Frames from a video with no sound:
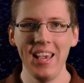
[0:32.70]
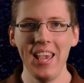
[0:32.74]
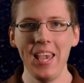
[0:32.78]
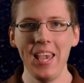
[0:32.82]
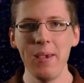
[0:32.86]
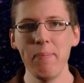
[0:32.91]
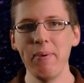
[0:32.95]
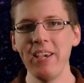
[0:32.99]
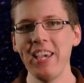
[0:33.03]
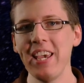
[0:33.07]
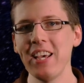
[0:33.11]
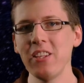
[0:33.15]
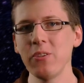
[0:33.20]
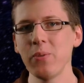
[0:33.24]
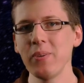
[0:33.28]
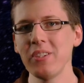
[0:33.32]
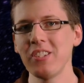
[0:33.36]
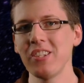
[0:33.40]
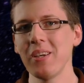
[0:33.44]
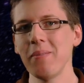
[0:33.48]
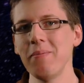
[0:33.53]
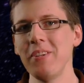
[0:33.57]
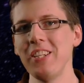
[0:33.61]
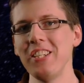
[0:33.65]
It begins with
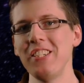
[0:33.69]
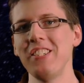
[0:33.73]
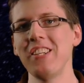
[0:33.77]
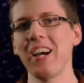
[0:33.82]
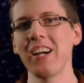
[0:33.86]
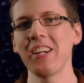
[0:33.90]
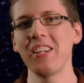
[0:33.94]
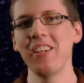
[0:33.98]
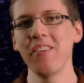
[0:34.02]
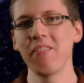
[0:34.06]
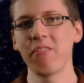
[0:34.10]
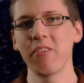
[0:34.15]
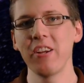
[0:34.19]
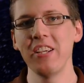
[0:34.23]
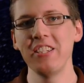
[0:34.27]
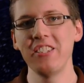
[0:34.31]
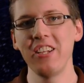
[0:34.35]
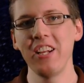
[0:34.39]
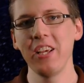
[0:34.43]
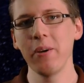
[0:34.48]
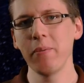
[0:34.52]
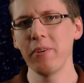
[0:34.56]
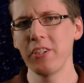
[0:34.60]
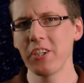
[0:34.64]
some deductive
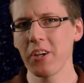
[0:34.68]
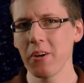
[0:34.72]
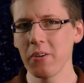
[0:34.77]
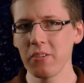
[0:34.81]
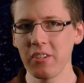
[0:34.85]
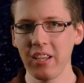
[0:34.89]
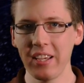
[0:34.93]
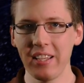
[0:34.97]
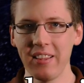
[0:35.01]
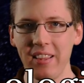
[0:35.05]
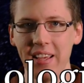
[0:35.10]
reasoning which goes like